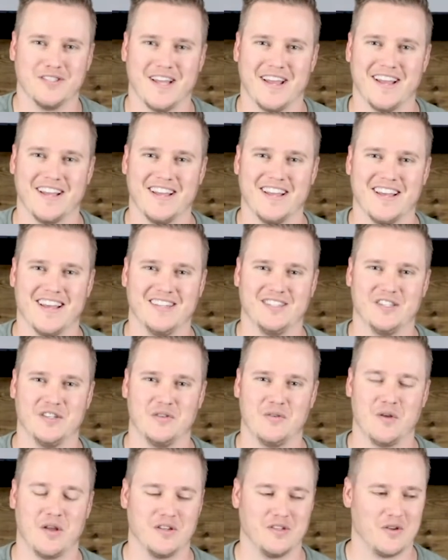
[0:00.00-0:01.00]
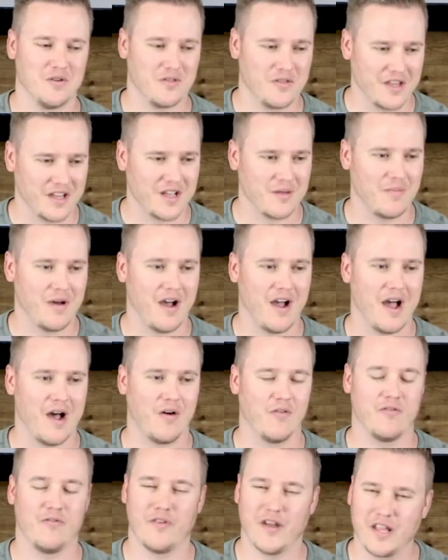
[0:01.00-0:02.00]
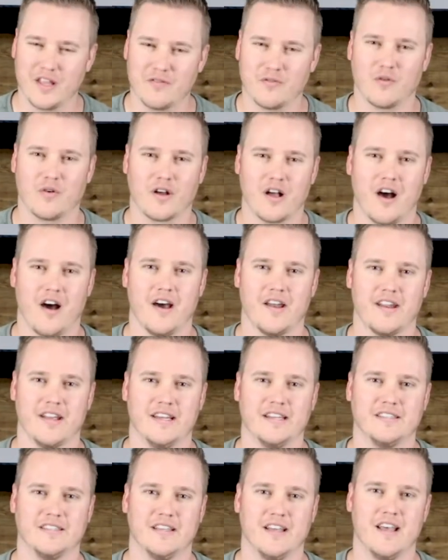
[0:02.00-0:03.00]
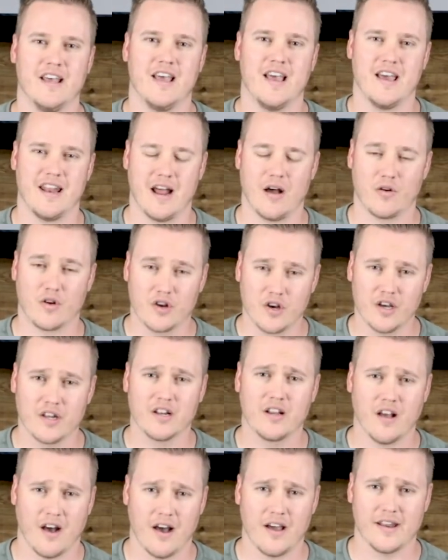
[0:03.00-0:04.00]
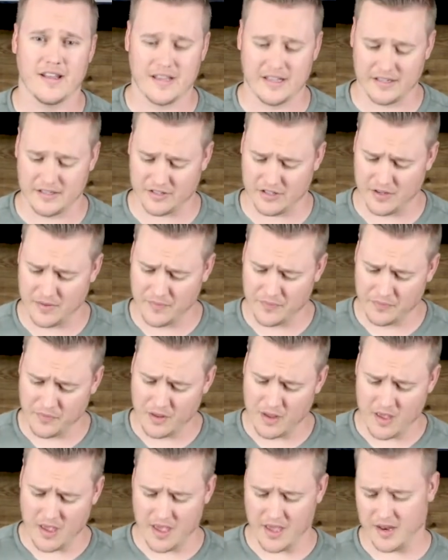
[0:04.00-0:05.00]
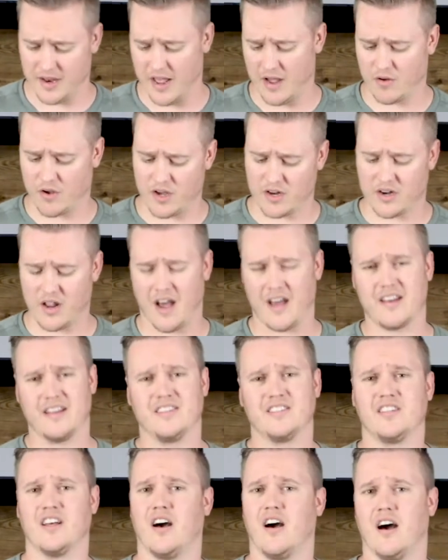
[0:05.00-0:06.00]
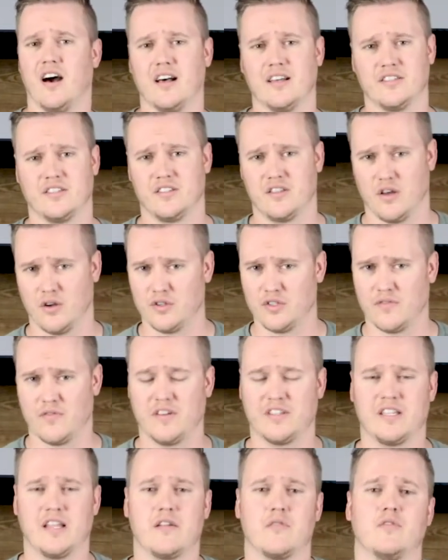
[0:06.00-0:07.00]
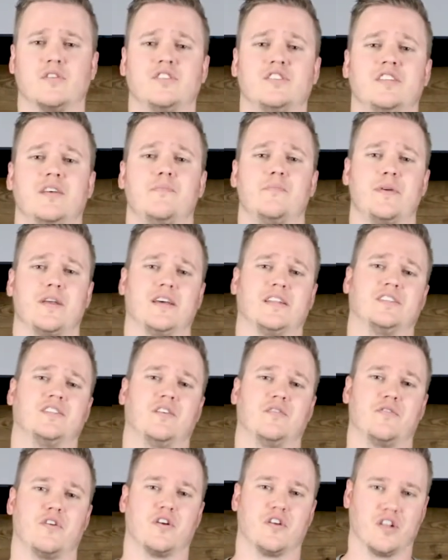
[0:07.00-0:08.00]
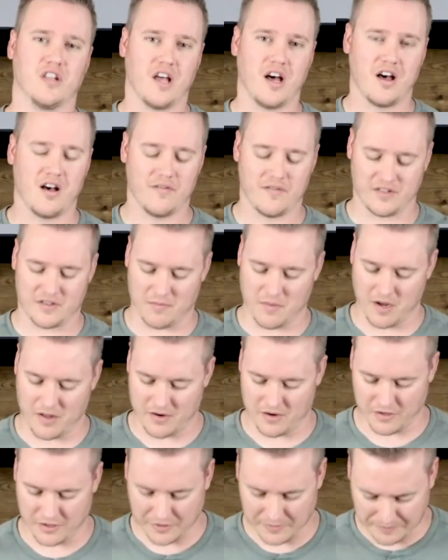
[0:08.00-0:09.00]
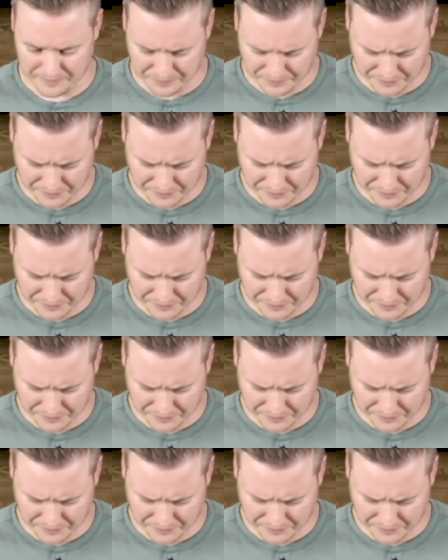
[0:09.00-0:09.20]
Day as you think about how faithful God is and how good God is and how good God is to us, those of us that are recipients of your love as mothers.